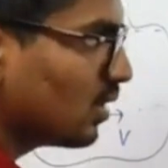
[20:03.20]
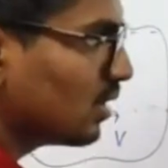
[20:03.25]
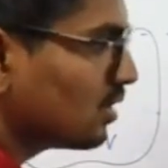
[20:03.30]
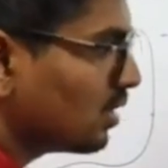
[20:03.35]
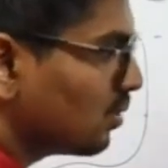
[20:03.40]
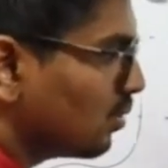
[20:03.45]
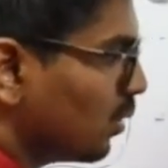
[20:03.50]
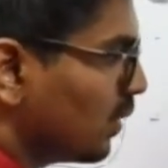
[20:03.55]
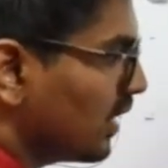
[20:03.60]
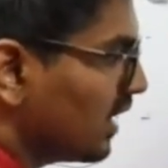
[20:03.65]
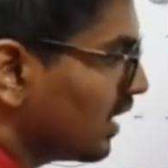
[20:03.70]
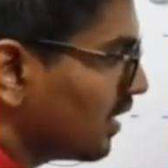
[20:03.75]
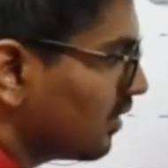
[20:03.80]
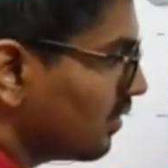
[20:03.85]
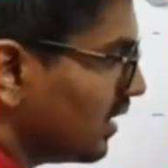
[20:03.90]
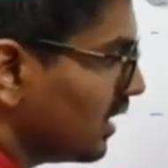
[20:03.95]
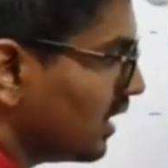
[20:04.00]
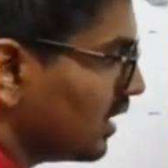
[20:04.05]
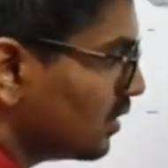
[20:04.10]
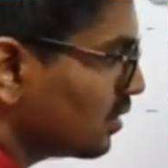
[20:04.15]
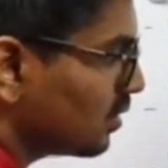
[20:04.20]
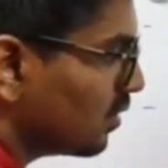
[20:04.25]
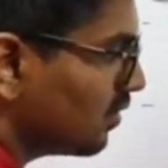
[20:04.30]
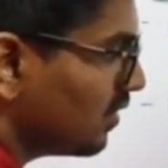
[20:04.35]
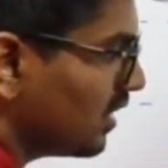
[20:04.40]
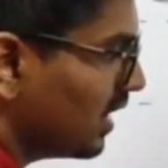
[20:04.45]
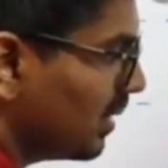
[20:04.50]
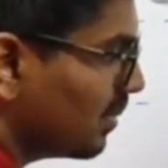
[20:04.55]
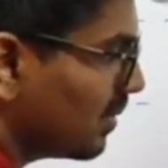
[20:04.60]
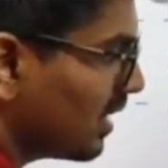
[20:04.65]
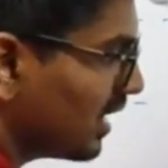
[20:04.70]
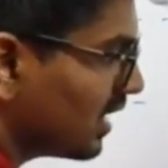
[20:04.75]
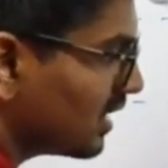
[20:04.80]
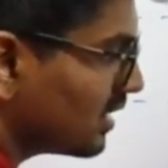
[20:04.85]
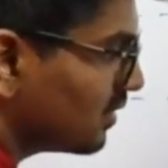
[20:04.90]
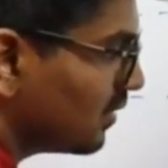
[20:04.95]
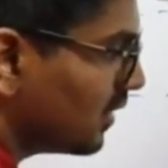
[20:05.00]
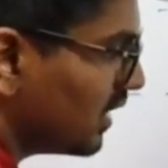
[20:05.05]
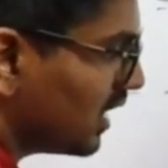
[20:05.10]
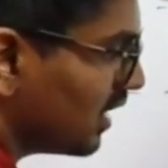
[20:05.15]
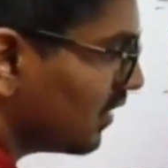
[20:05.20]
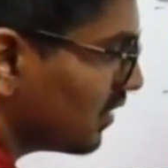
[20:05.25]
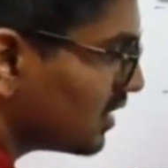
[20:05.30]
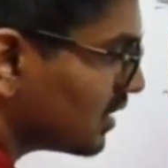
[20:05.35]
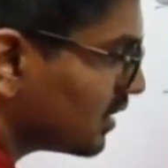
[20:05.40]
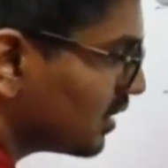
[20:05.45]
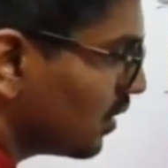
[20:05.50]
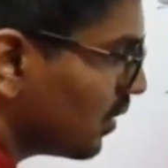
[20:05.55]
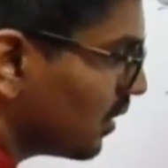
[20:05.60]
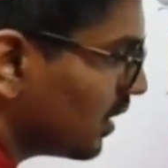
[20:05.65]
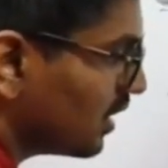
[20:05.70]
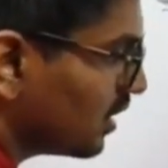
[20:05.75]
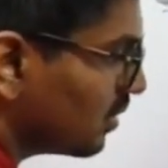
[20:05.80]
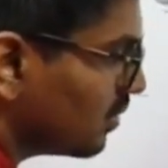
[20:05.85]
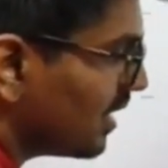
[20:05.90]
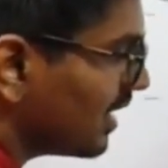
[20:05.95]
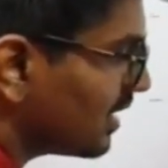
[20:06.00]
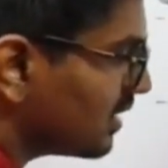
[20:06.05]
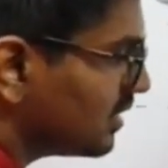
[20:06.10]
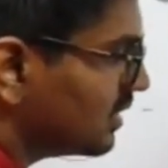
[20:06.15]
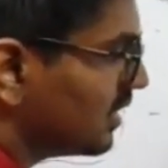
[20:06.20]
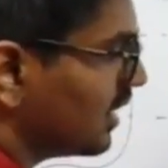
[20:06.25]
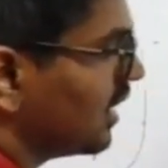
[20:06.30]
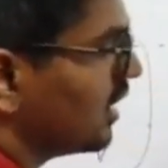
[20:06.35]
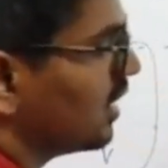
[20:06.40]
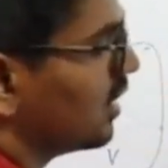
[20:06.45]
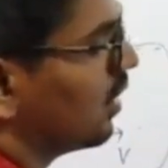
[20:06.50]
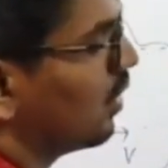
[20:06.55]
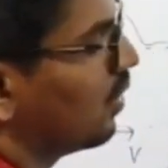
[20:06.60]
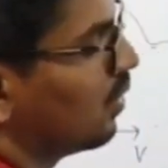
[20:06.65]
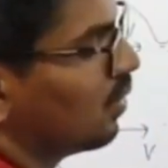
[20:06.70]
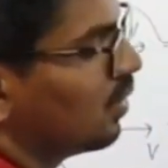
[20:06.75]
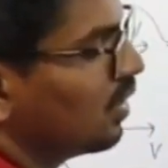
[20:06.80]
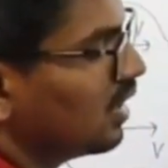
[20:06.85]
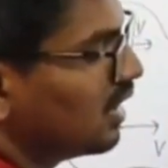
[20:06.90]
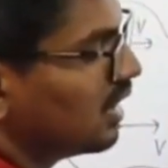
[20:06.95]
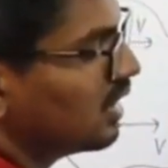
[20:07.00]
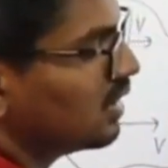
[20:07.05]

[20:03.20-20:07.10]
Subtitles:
also moving at V, so V minus V, which is going to be 0.